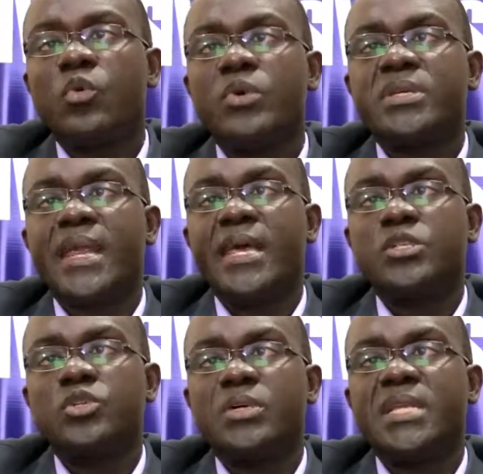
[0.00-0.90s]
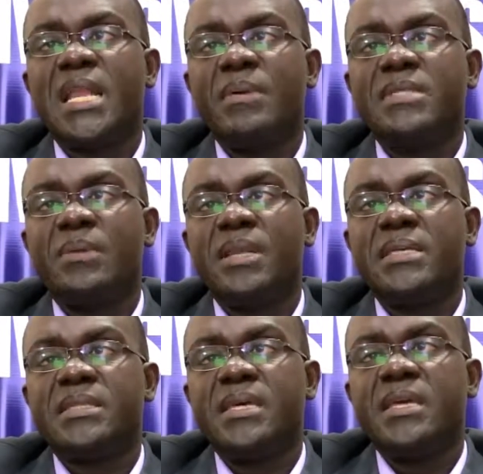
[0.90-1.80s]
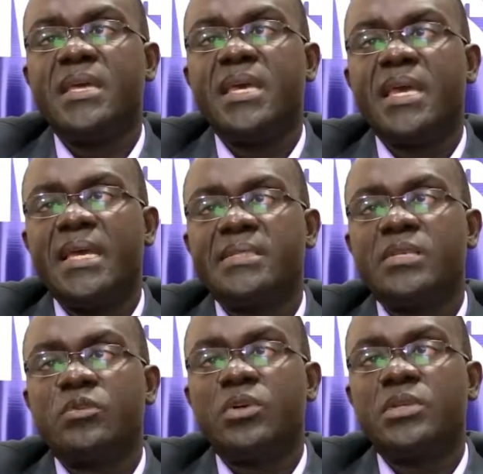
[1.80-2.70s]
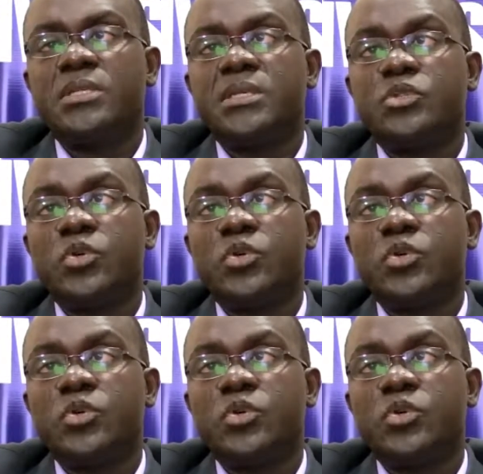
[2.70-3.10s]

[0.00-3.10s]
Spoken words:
which can ensure dynamic stability is this condition.